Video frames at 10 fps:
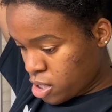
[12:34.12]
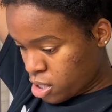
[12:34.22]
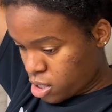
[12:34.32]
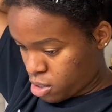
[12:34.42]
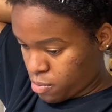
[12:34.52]

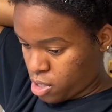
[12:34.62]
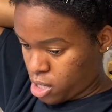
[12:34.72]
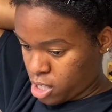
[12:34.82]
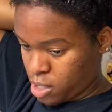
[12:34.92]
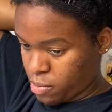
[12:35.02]
So I'm just gonna
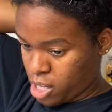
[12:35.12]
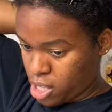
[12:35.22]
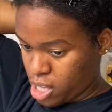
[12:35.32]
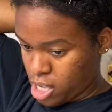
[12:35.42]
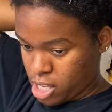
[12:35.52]
split
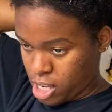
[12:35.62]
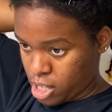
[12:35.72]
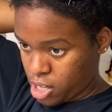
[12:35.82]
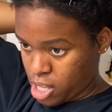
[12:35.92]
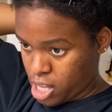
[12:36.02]
this
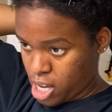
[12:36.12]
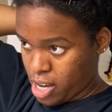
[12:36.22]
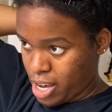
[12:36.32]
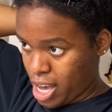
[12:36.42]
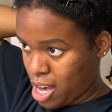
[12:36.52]
section that I
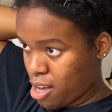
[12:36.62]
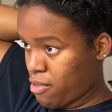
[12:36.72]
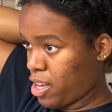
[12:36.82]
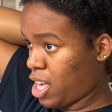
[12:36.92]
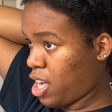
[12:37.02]
have
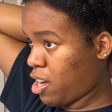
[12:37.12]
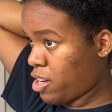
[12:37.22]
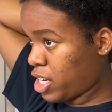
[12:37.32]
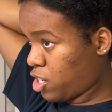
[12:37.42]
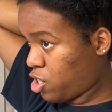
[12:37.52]
here
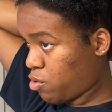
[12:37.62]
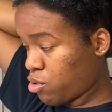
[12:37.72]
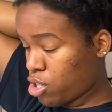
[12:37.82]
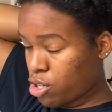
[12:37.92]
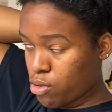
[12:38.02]
into
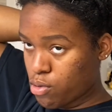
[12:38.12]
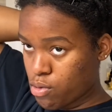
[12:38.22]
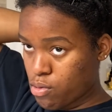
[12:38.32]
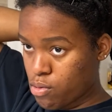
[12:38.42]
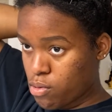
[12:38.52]

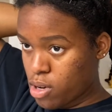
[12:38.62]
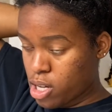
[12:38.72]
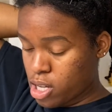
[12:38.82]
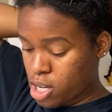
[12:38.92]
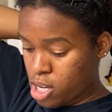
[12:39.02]
2
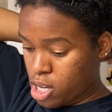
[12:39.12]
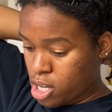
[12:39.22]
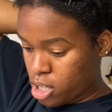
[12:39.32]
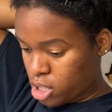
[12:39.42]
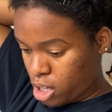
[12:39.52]

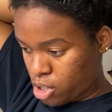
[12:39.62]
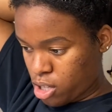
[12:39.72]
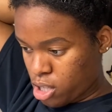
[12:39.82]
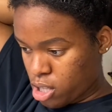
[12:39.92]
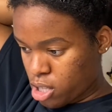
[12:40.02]

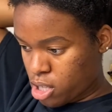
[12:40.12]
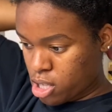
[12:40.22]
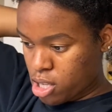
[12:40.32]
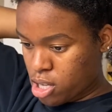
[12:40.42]
sections.